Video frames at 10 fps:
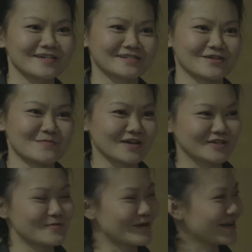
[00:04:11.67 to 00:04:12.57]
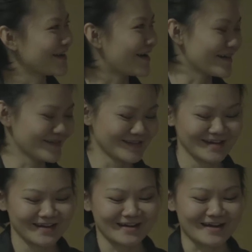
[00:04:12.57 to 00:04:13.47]
So I'm actually working on
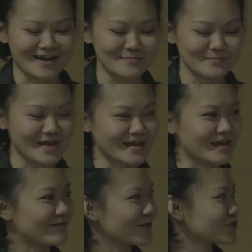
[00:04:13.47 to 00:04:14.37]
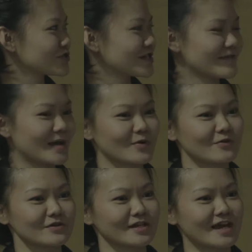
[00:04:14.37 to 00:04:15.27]
making a version of that
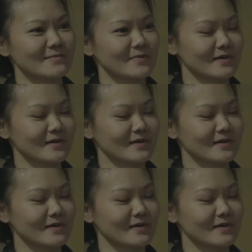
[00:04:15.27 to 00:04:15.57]
prototype